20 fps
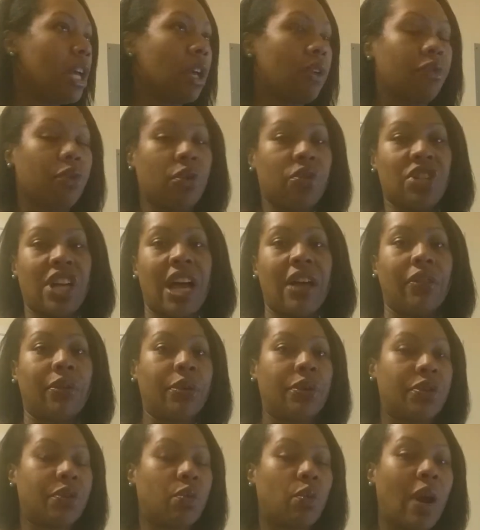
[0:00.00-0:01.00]
If your
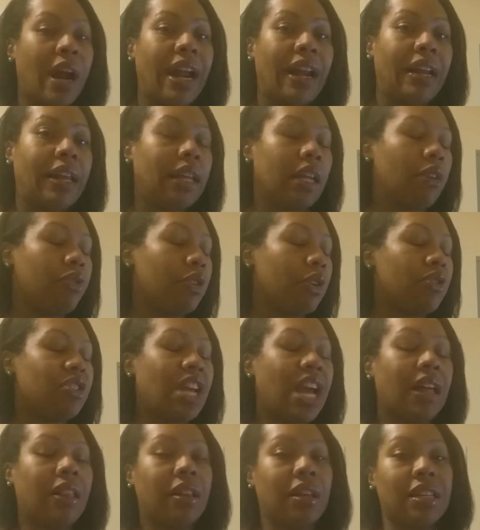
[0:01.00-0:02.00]
talent is writing, if your
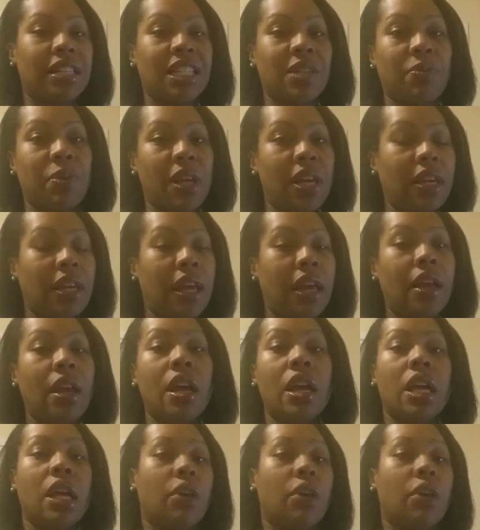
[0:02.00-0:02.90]
talent is speaking,